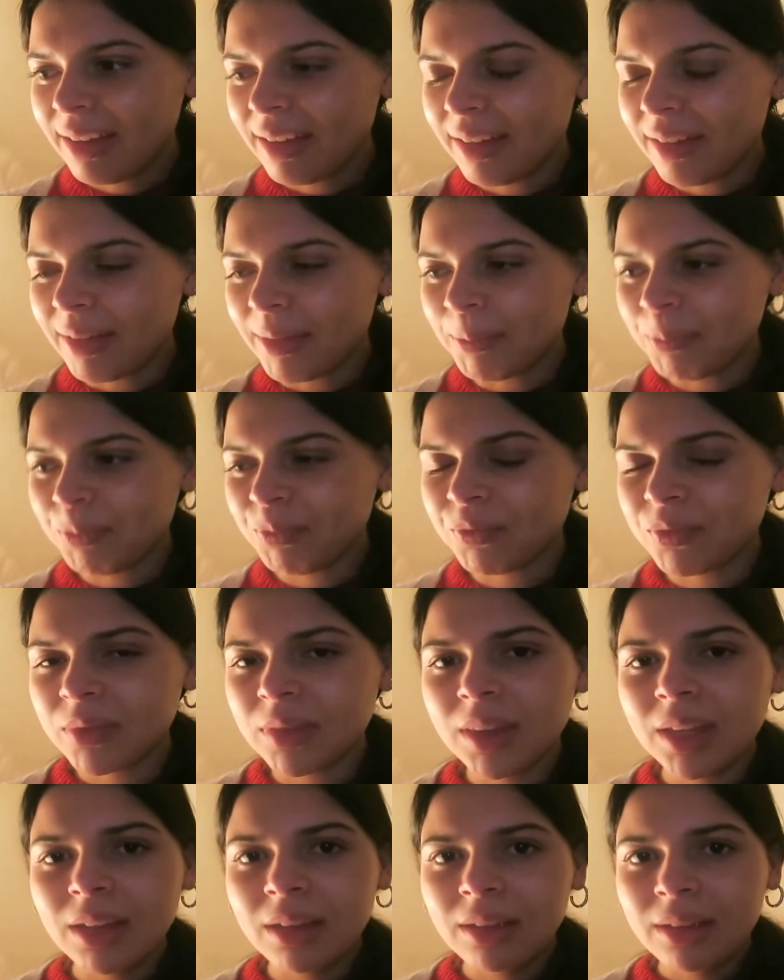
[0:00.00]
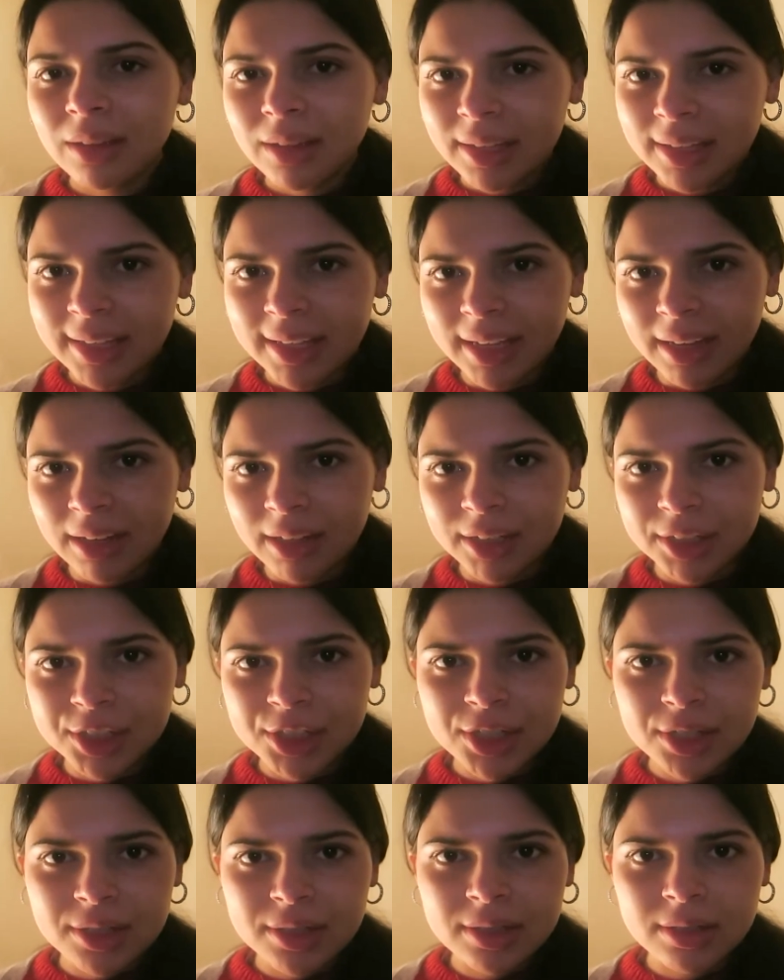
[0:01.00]
I
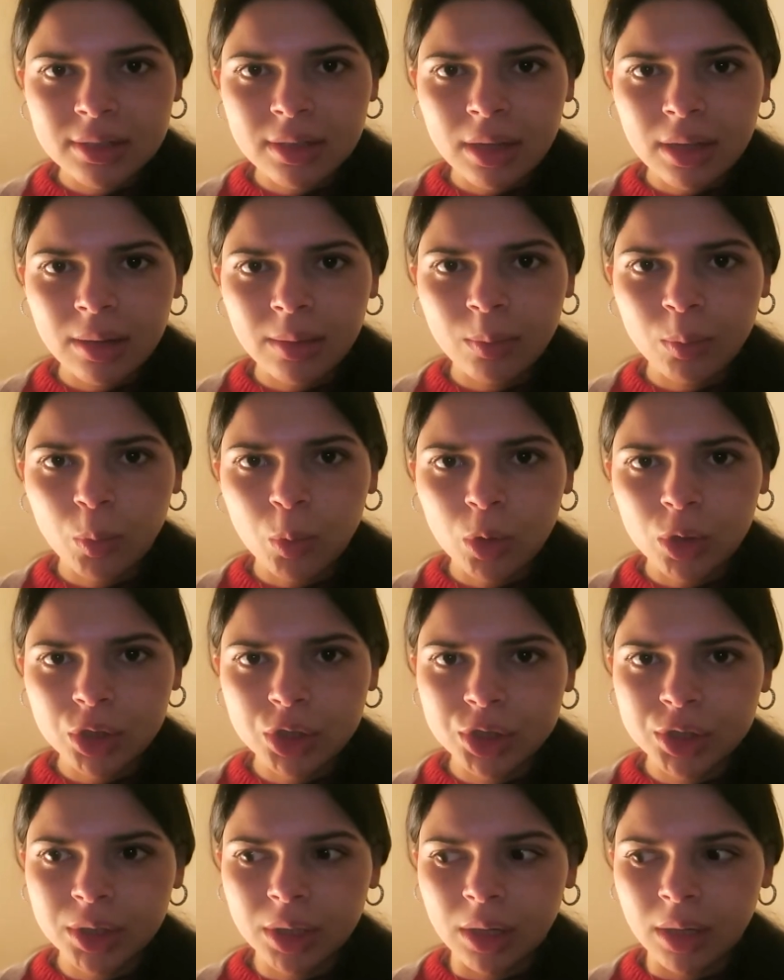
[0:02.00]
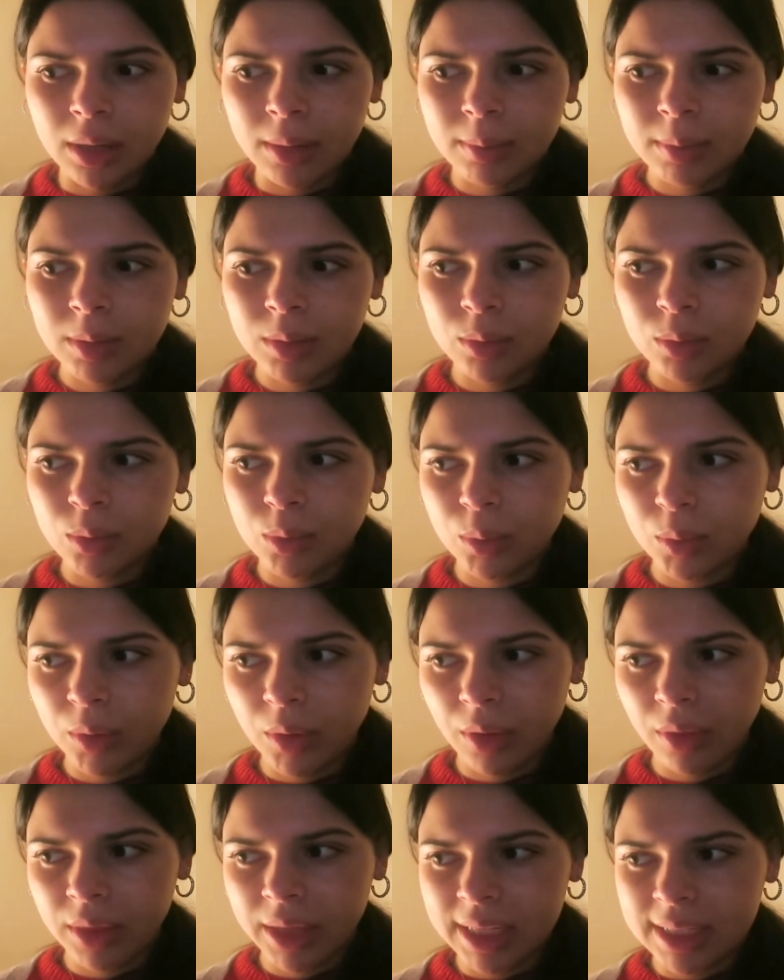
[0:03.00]
just washed up all
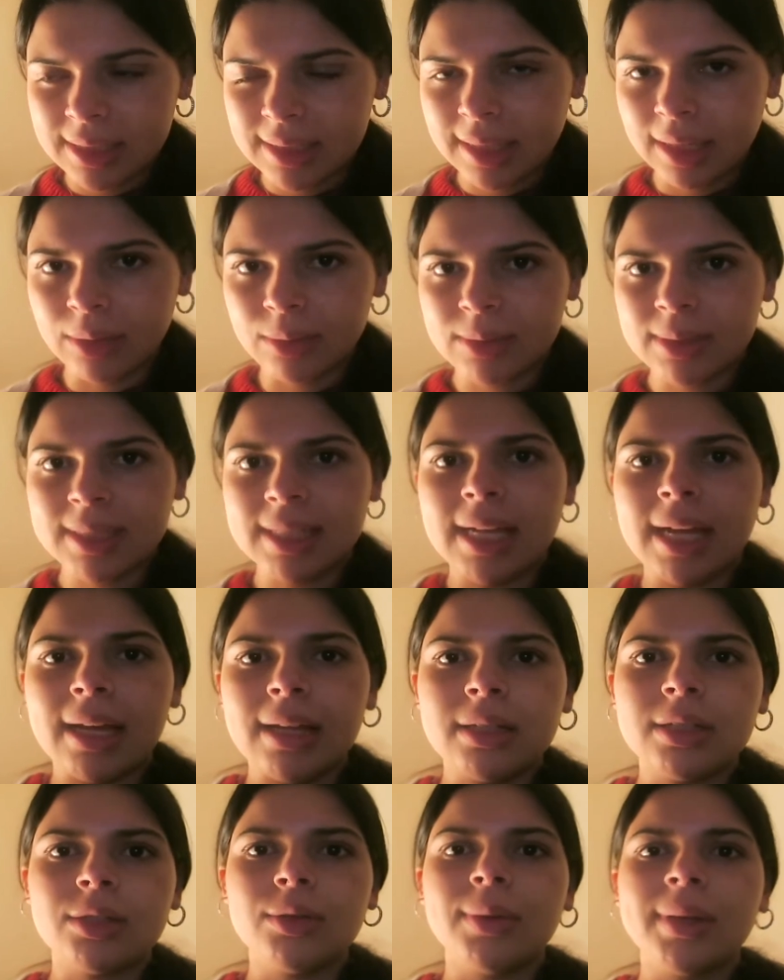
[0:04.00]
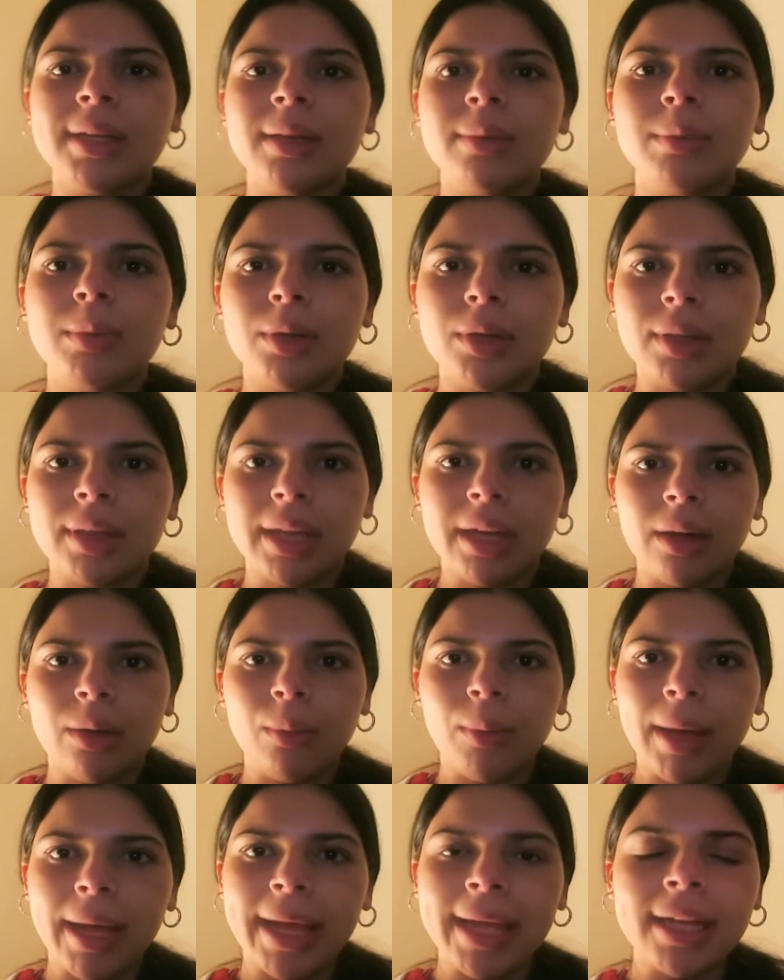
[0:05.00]
the things downstairs so I can put that
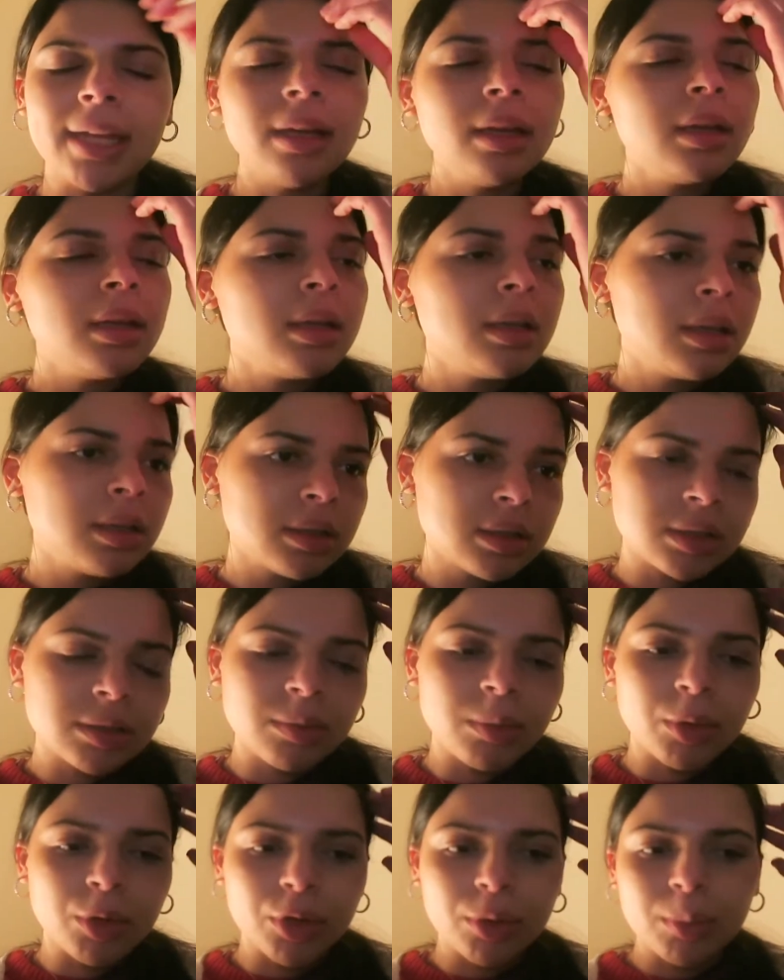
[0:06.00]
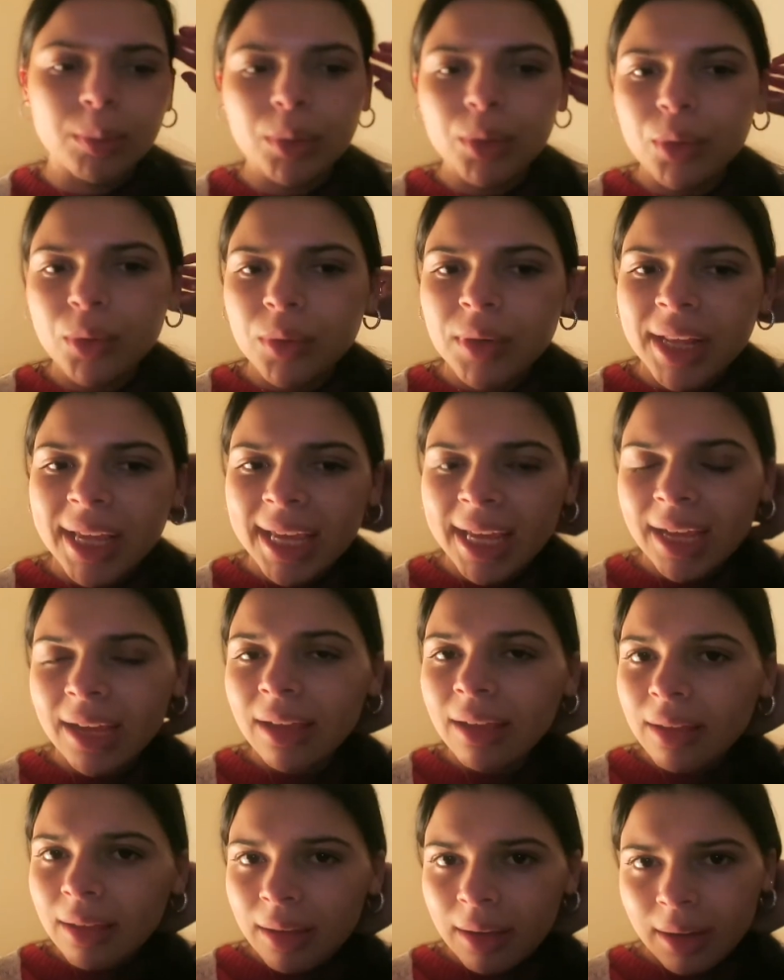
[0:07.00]
away tomorrow morning.
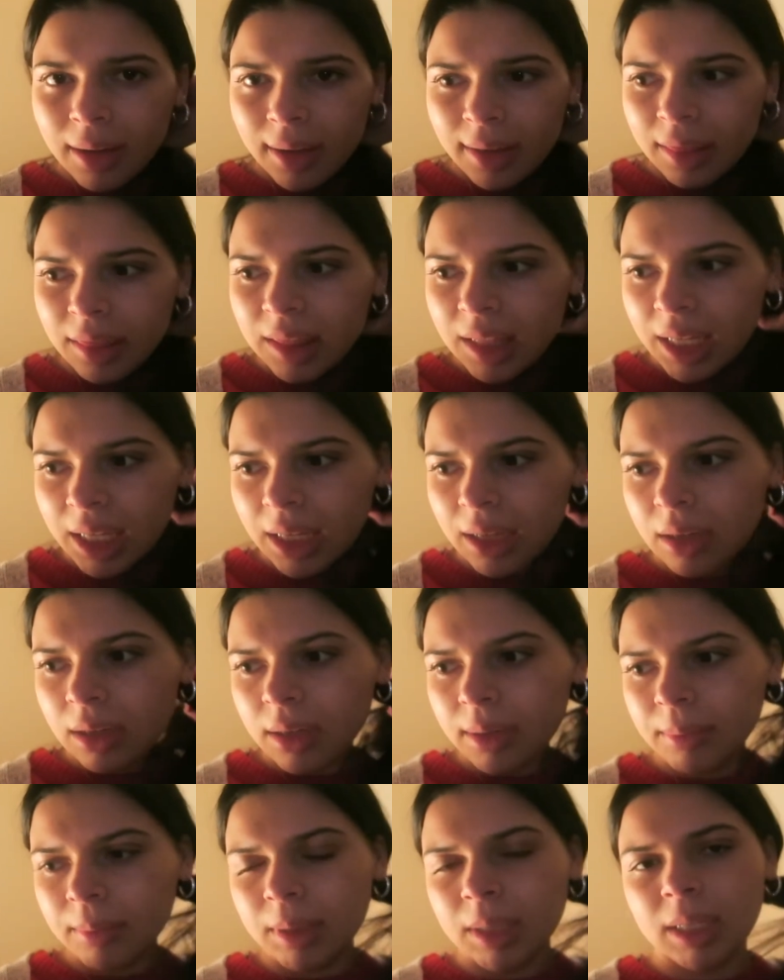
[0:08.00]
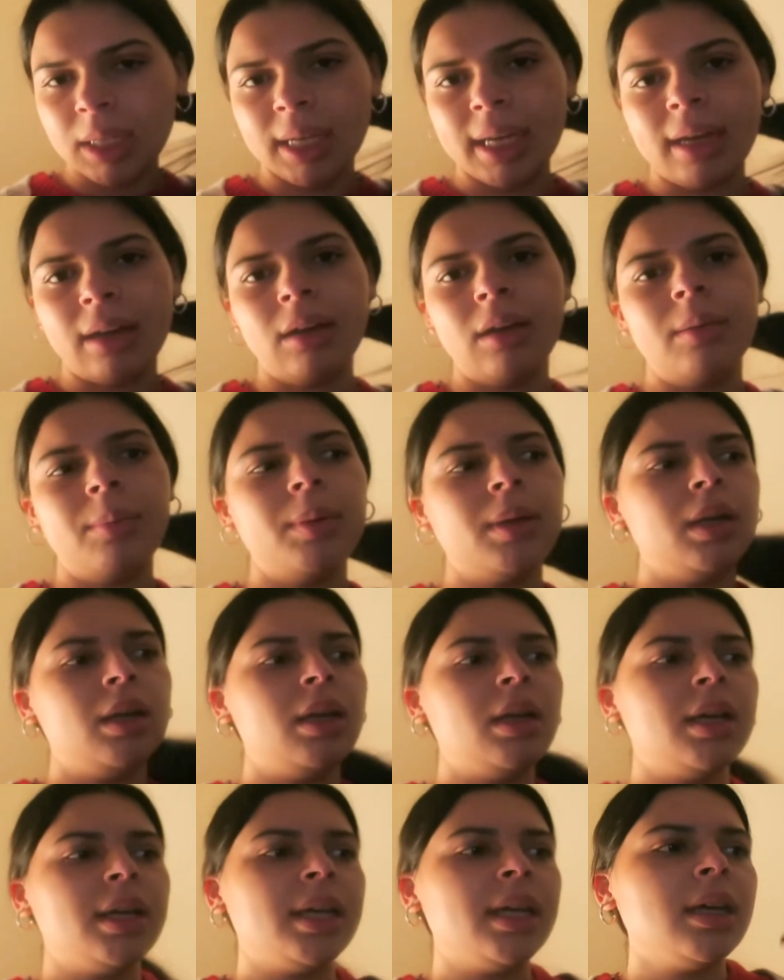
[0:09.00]
I think I'm going to get up at
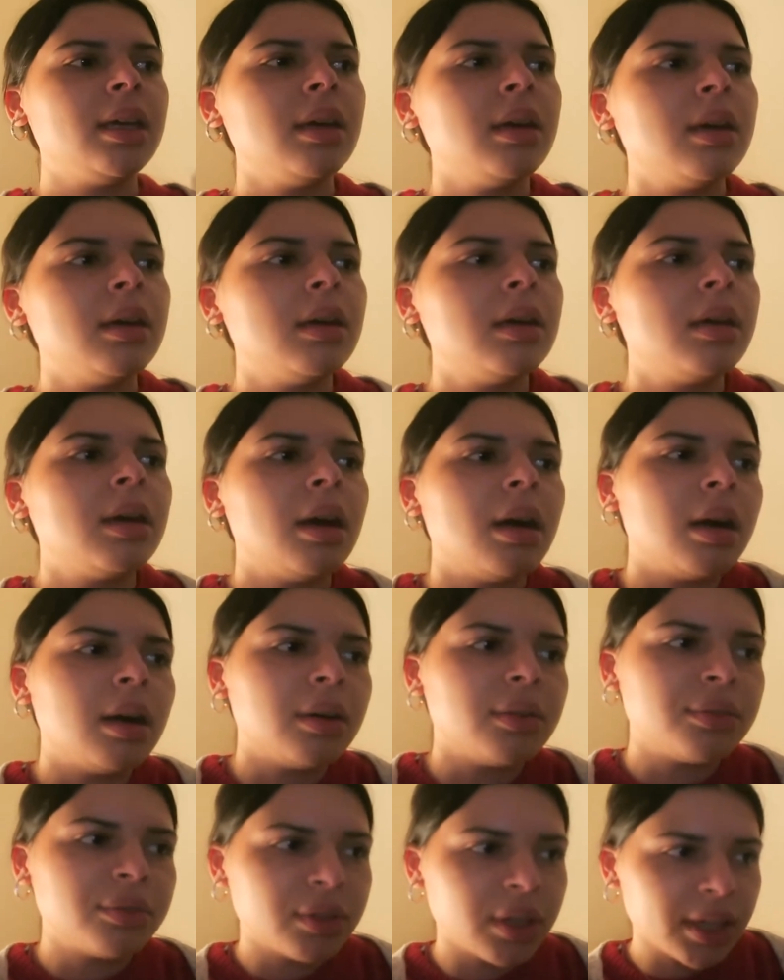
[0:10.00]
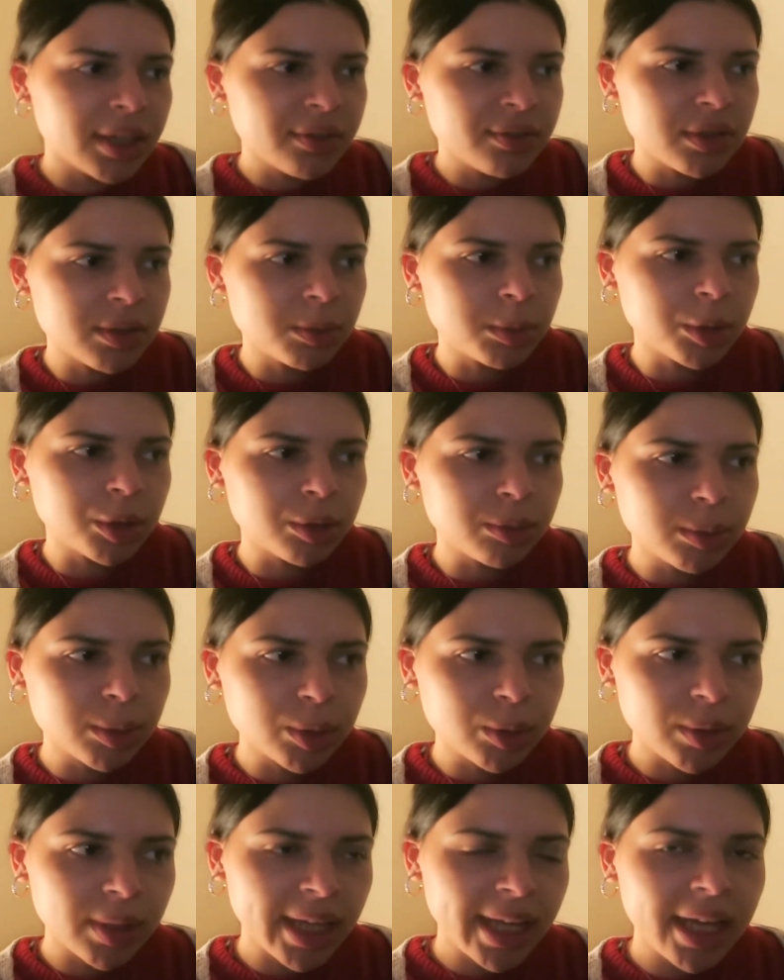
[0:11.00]
like 5:30 tomorrow
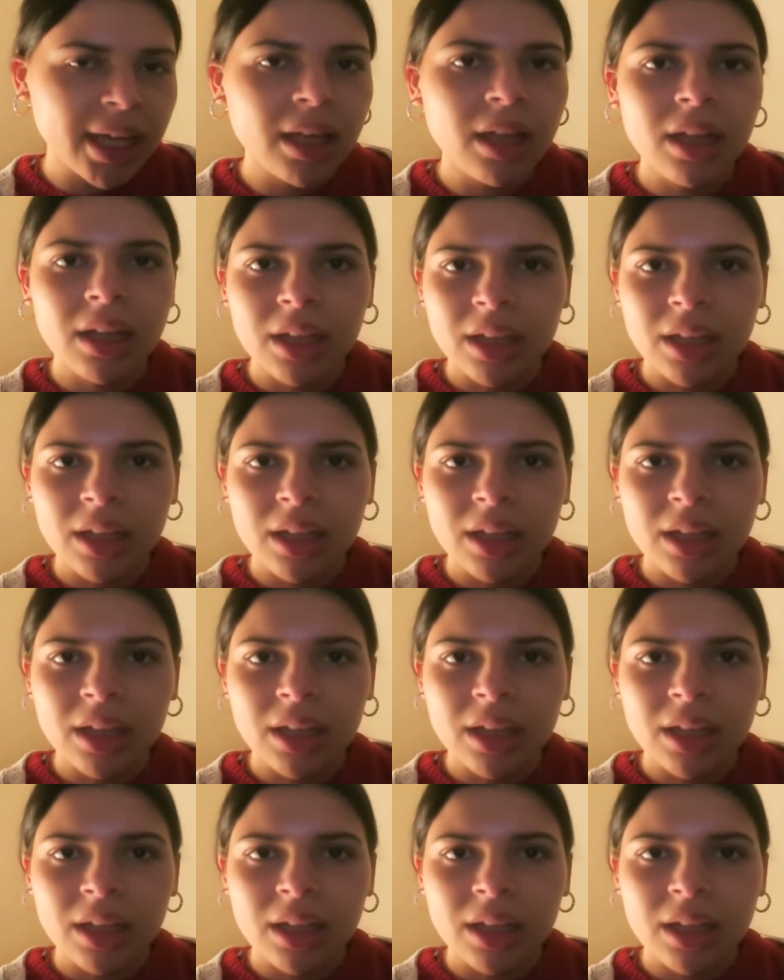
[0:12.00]
morning